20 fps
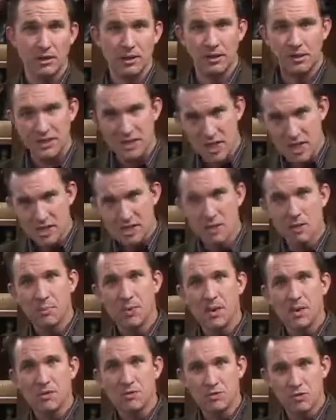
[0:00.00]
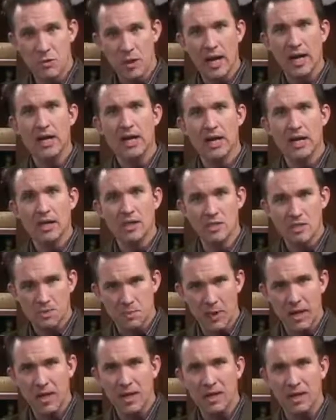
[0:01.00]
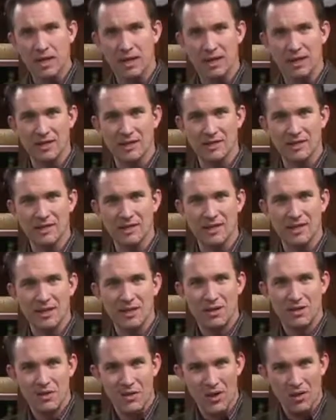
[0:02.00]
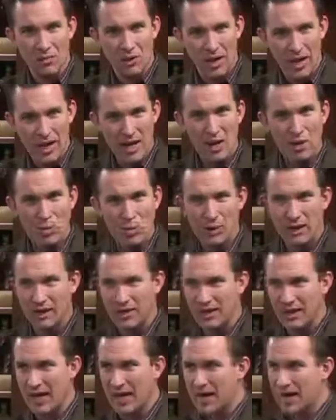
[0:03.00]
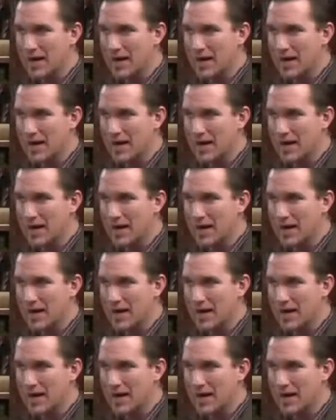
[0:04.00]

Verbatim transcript: Discipline, training, spankings that will help with that.